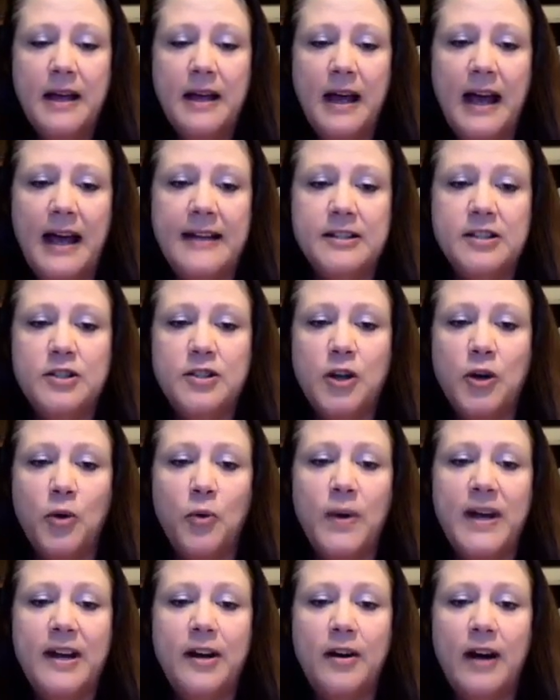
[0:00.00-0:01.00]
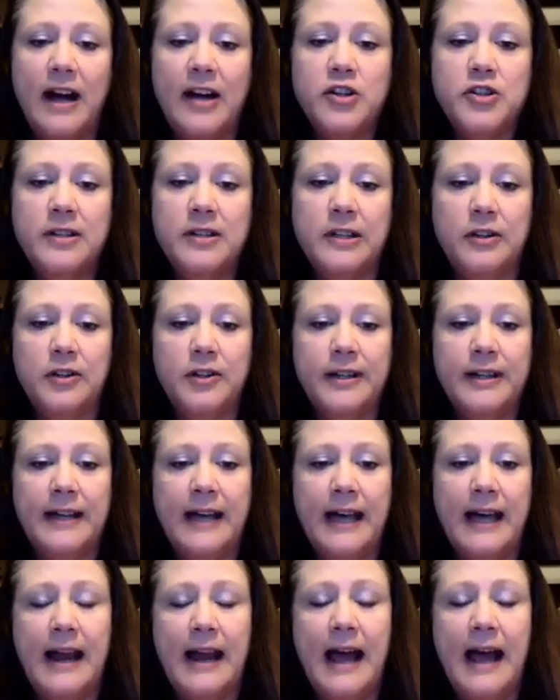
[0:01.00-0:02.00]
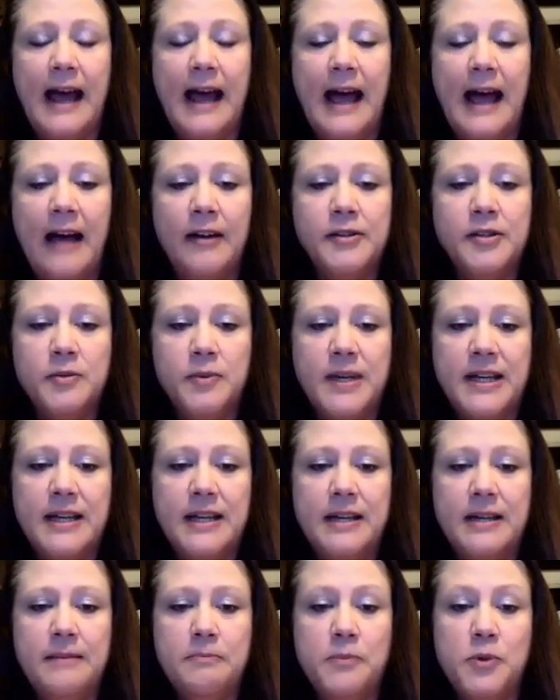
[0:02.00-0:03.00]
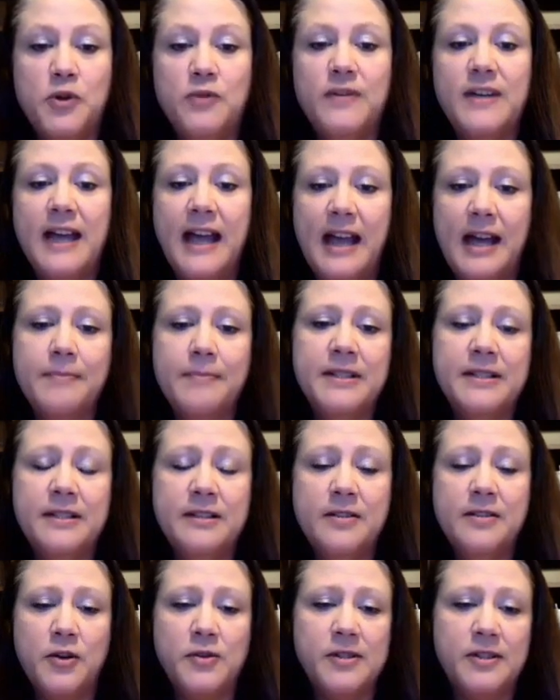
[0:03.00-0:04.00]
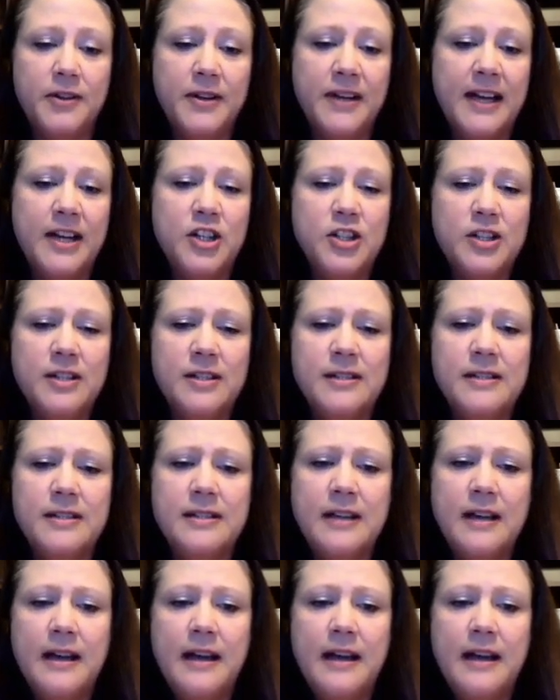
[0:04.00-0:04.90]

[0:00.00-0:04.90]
And so we are actually looking at how do we move camp into those locations.